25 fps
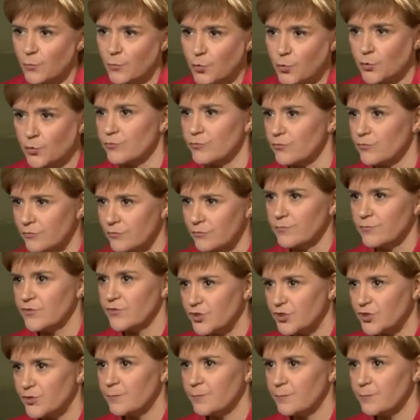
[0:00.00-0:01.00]
more
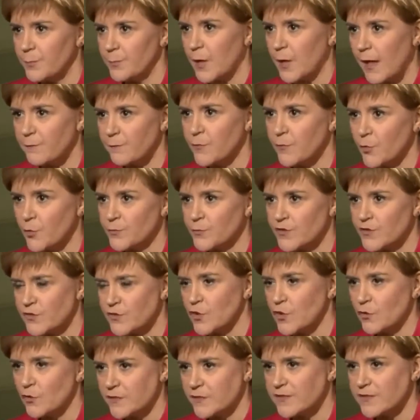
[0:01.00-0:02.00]
platforms
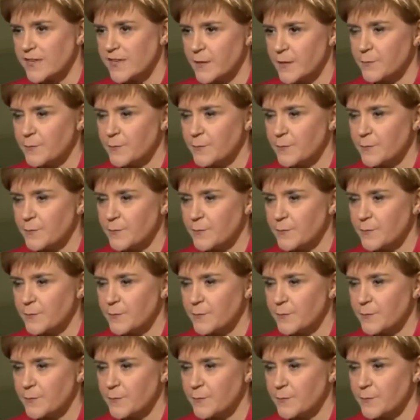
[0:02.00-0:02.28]
in Scotland.